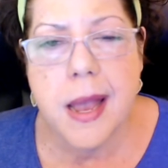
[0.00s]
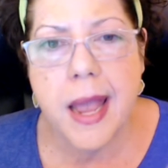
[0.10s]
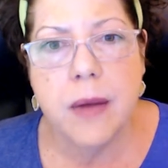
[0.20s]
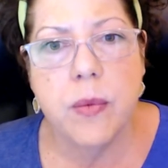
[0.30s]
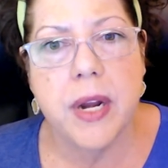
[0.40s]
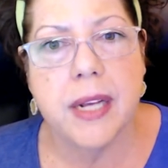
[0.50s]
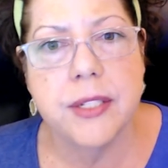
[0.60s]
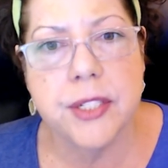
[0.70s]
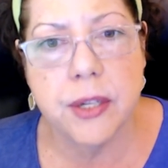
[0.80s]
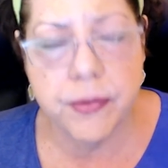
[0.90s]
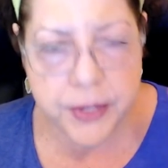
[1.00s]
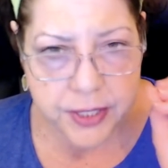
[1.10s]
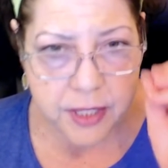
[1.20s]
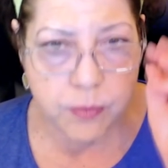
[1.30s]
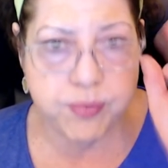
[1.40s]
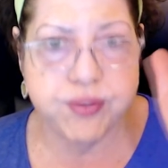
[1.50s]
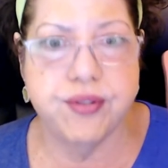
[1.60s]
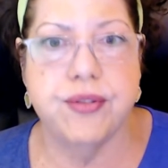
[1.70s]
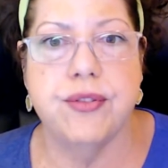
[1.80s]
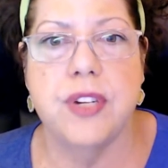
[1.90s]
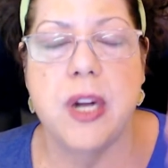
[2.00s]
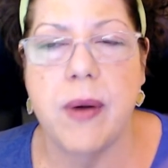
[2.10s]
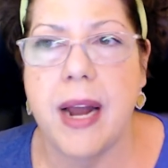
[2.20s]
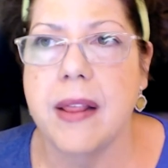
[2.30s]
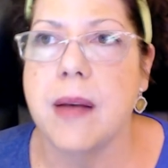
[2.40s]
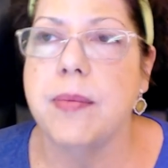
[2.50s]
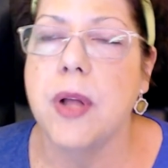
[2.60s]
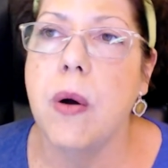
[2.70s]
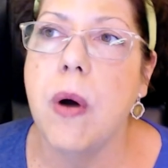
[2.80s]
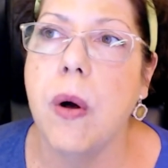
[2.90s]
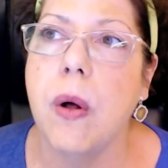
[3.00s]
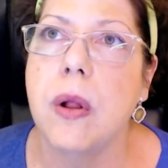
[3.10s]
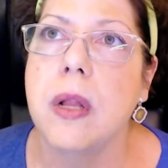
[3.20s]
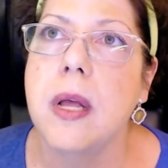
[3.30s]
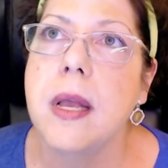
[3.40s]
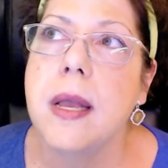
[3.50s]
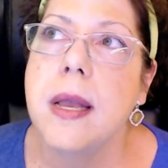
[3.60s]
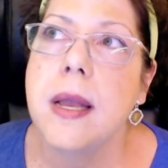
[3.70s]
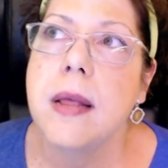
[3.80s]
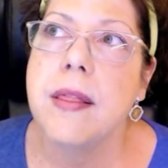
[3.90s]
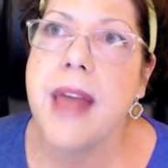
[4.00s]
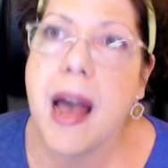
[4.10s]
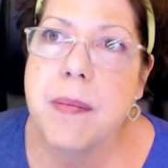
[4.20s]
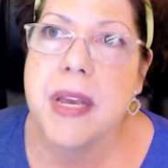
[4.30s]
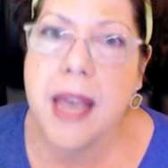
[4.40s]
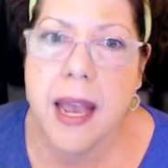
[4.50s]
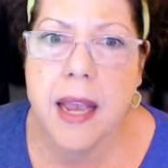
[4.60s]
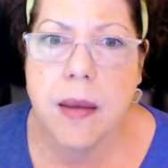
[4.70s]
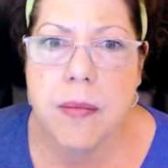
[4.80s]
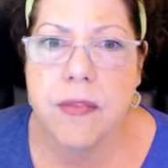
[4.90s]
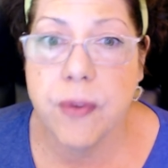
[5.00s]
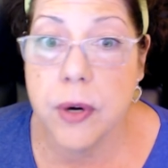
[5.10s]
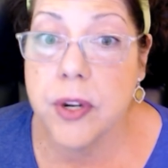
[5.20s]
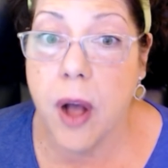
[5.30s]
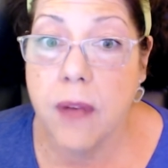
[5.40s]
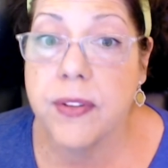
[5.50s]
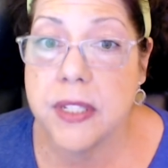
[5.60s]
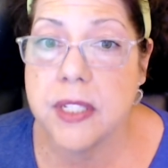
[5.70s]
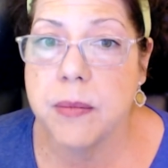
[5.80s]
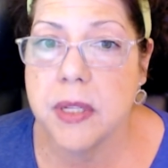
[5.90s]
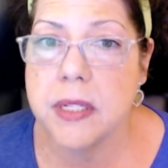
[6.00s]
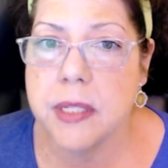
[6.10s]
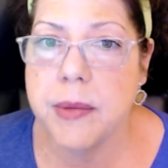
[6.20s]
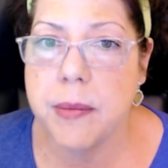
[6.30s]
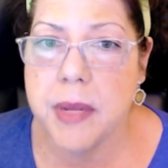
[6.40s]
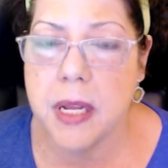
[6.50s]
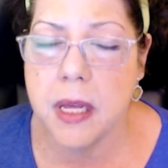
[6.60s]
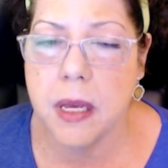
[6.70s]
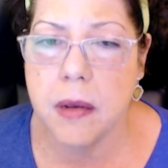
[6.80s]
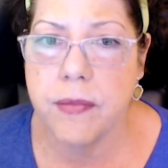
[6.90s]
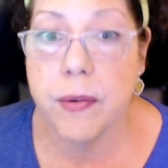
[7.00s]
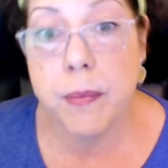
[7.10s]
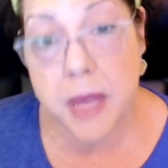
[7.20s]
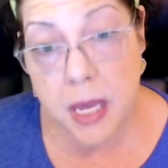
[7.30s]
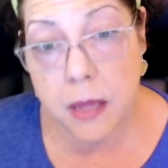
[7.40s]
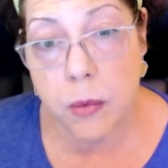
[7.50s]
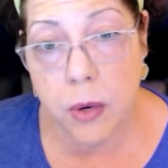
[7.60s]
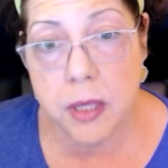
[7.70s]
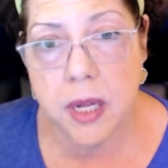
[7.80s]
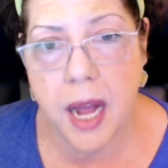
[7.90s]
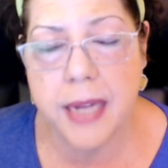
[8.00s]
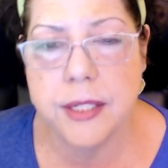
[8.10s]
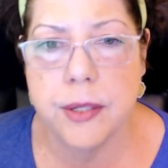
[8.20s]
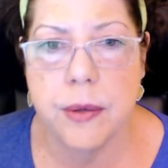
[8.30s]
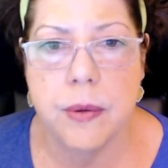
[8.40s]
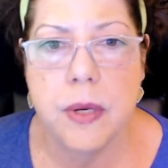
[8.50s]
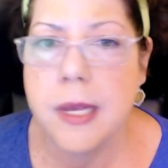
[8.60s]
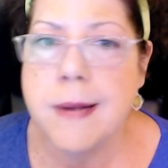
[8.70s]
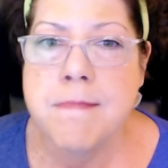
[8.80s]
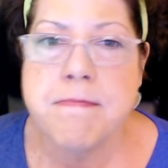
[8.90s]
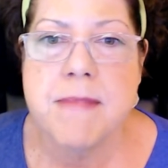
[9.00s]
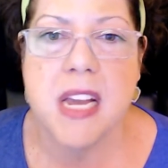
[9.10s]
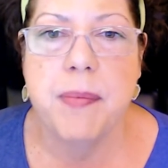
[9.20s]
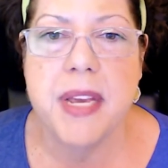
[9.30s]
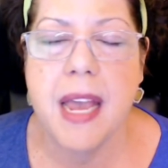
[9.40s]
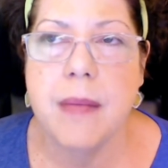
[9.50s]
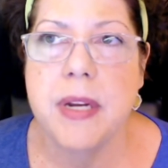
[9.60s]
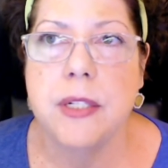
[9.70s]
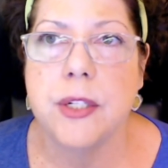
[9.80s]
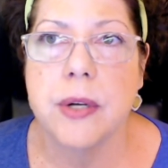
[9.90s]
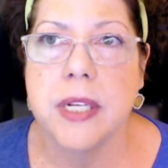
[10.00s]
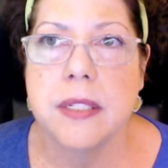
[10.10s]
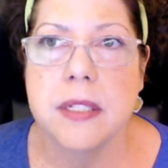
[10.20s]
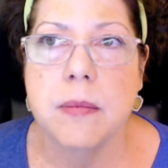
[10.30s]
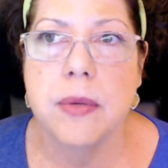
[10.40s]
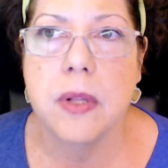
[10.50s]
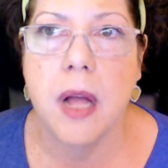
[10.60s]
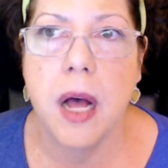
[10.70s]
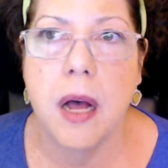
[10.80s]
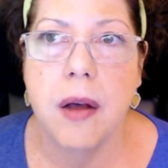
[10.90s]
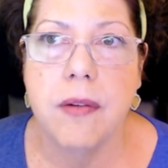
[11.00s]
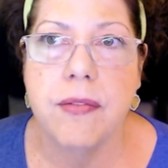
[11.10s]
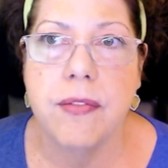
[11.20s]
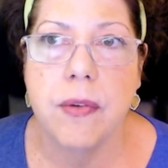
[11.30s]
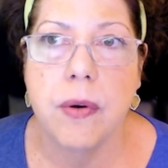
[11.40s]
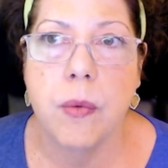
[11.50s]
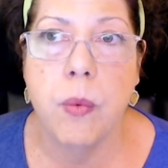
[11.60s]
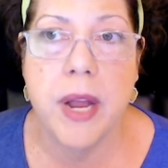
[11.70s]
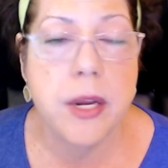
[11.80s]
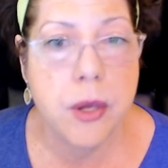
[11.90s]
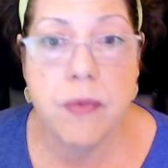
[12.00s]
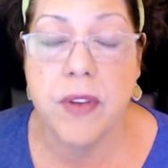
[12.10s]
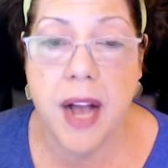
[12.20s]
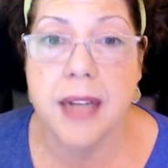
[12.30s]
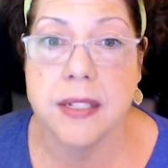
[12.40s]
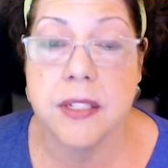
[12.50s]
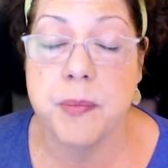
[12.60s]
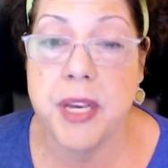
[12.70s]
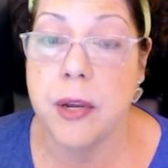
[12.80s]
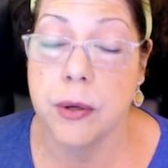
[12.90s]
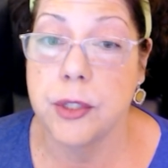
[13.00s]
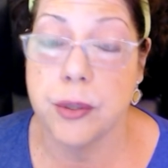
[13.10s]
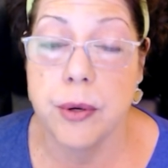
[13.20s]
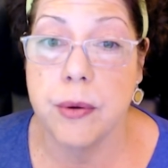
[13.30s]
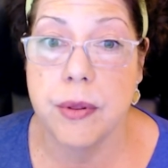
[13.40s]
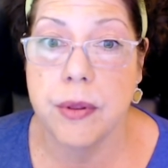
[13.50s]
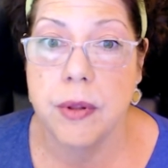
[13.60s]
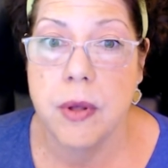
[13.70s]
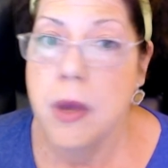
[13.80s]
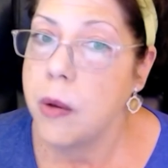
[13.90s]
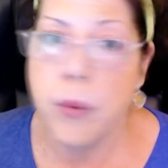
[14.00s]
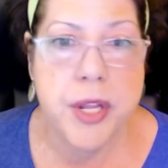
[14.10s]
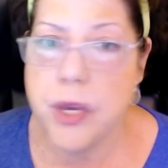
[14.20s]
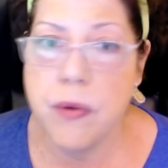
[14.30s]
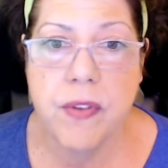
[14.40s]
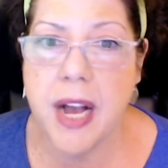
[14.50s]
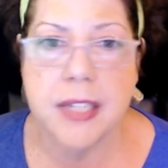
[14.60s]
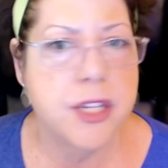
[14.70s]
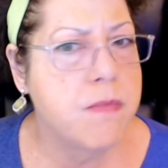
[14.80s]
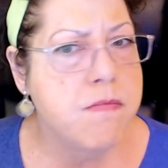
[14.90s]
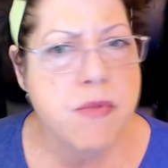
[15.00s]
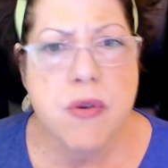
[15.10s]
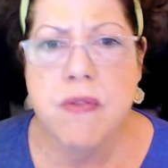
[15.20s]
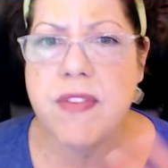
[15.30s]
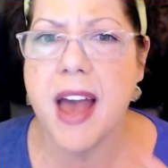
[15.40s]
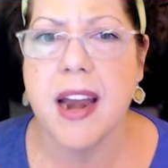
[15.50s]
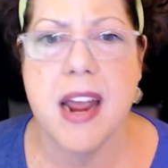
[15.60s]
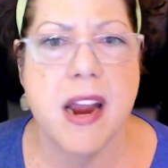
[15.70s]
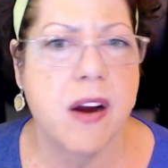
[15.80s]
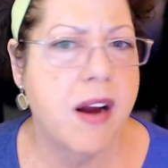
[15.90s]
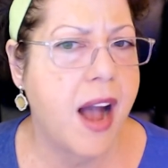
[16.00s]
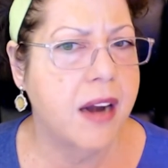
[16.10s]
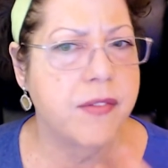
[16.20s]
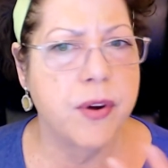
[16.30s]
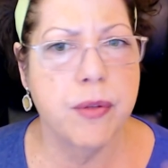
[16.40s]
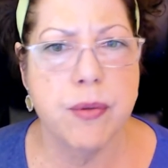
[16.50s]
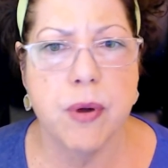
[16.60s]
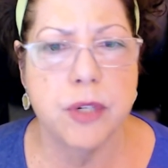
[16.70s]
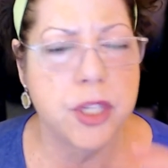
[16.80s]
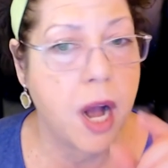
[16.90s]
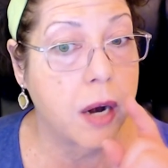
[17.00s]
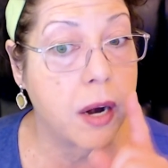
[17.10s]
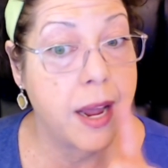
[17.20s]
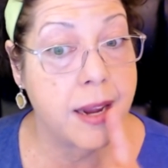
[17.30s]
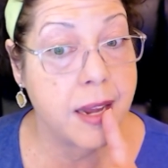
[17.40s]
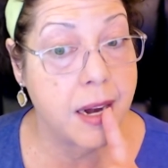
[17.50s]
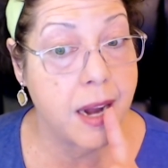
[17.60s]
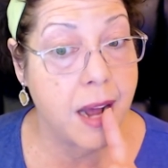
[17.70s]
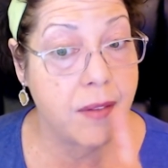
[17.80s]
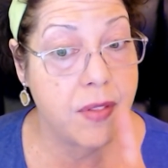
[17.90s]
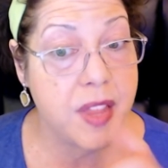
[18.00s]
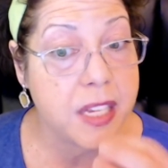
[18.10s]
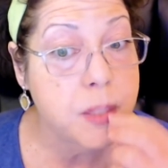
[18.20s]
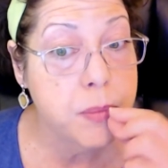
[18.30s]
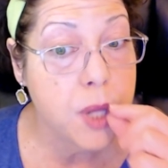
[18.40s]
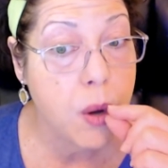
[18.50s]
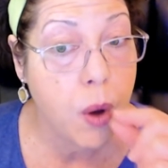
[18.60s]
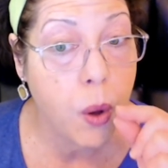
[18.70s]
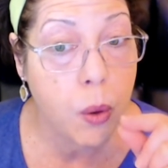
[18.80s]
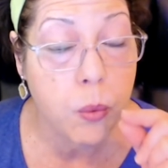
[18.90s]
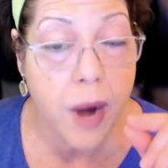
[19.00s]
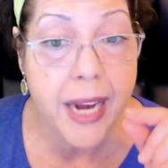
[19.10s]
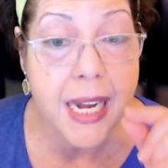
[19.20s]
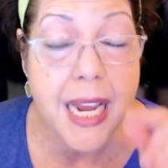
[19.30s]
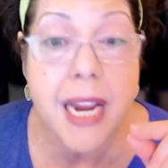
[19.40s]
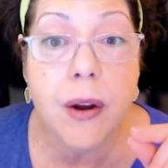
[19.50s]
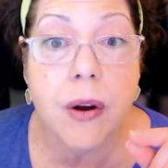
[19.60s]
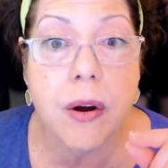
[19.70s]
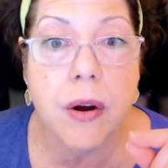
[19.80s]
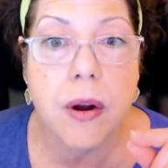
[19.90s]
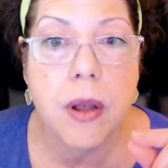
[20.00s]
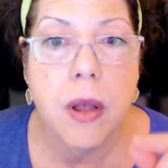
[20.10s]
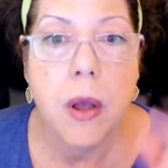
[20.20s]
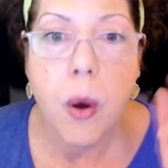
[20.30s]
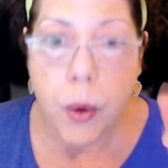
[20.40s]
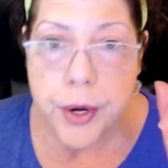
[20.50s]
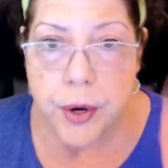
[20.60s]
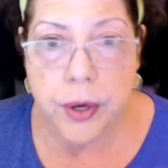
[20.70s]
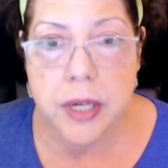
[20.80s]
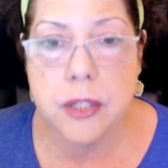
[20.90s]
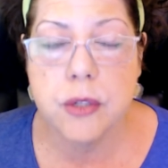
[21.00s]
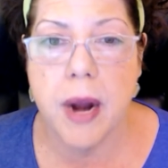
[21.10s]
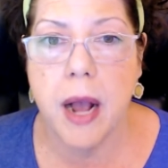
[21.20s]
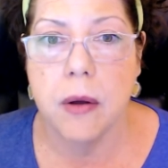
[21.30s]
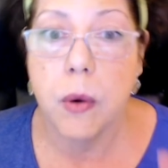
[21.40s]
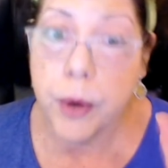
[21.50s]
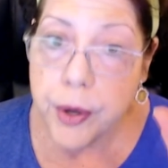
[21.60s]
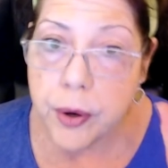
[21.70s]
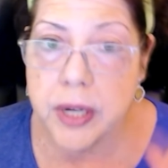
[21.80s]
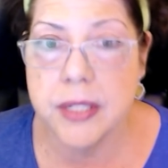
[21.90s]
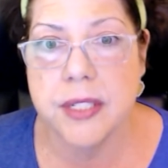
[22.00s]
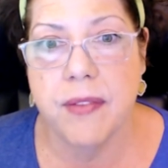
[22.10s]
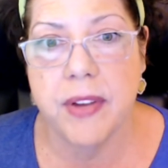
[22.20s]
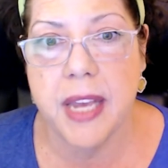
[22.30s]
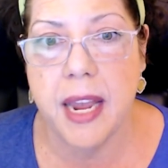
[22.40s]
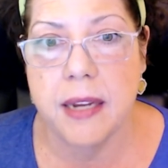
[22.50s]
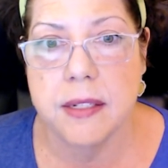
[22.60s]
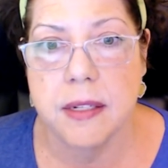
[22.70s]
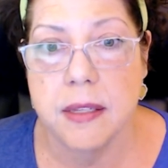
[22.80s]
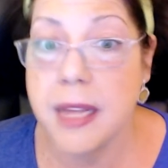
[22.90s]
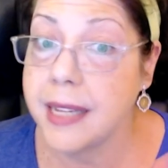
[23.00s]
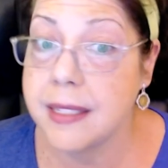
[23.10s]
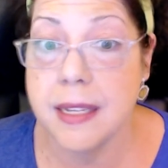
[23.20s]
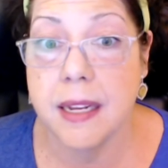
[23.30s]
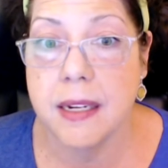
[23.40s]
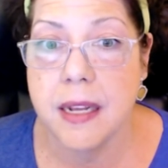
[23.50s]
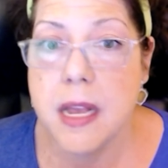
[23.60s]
And when I surfaced and, you know, out of that blowhole, that became, dolphin symbolism and meaning for me in the work that I do, it became an enduring symbol of when you've got to speak your truth, when you've got to move that air out of your throat chakra and get it out of this blowhole right here, or you're going to drown or you're going to suffocate. That's it.